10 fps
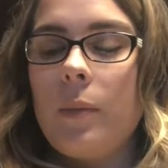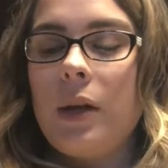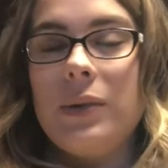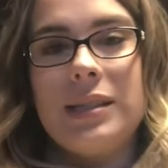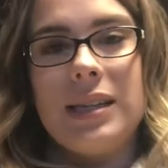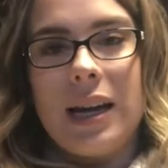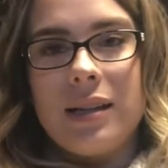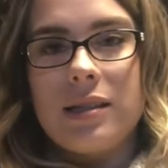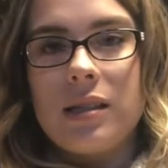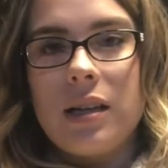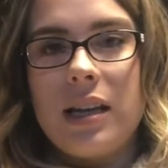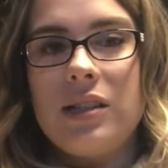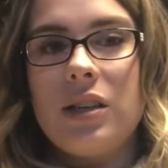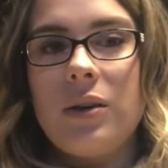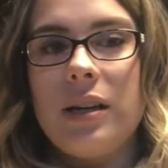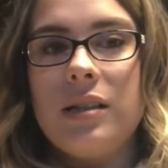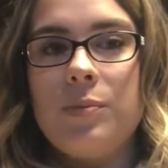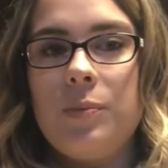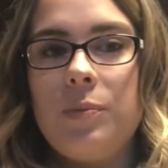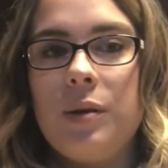it was nice. And so it's
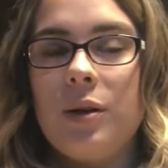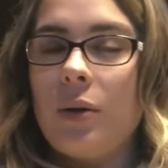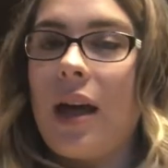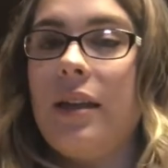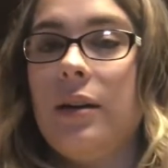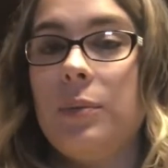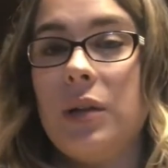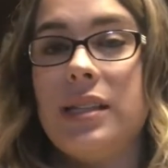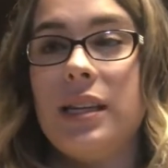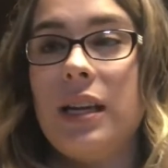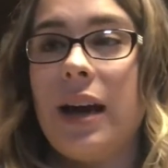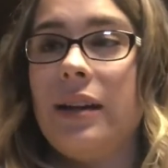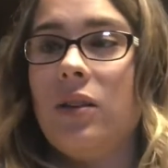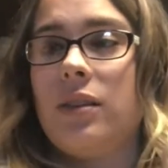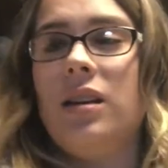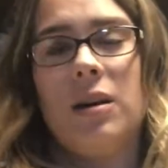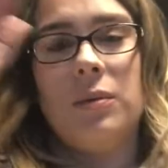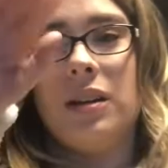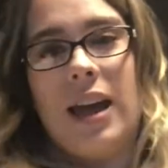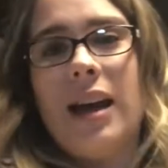been, I think, a blessing. I don't think I'm
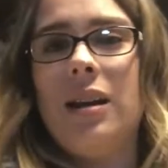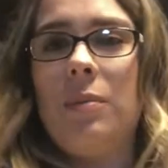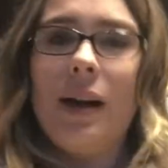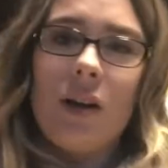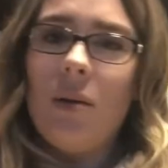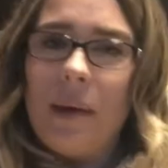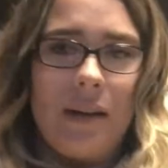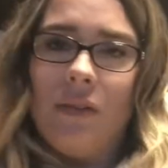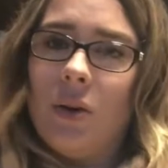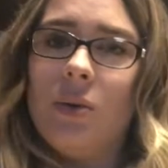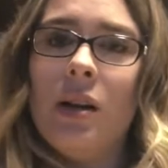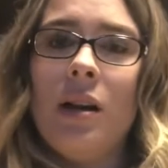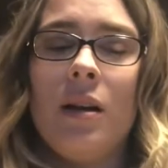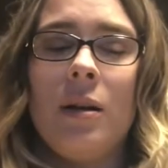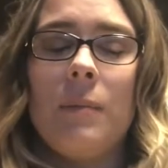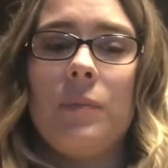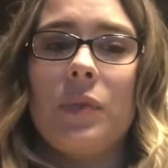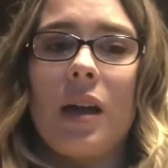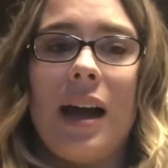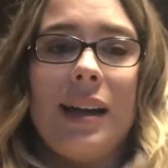going to add it back on my phone.
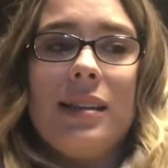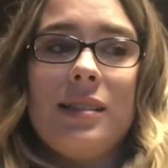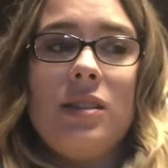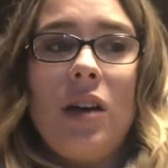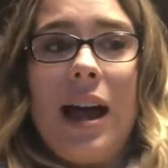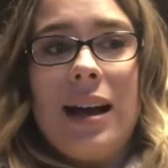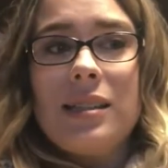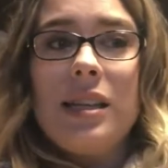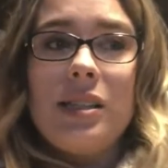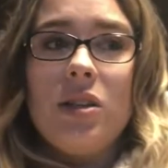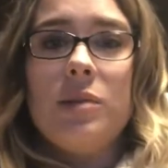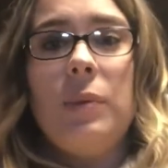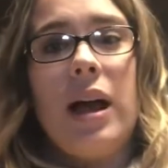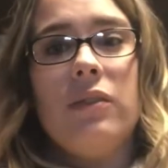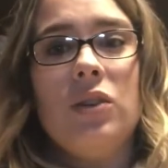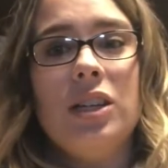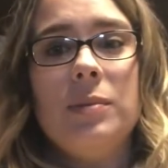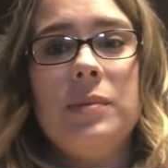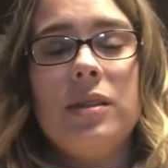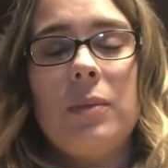I can still access those
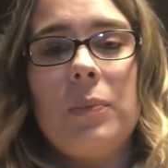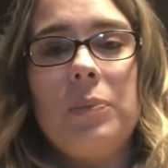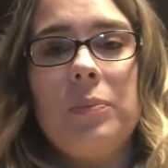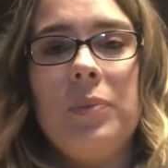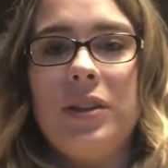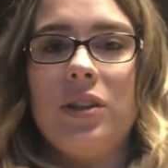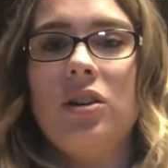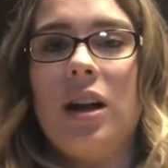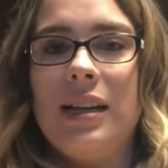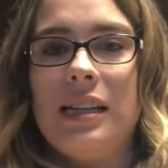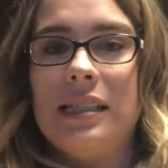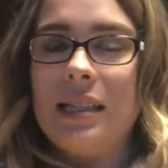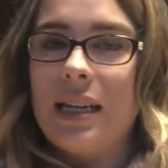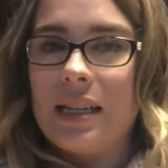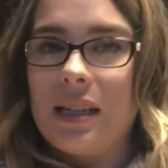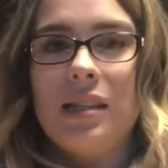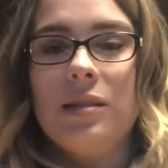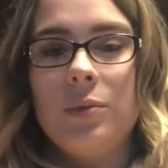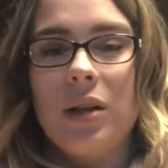platforms, but they're not easily accessible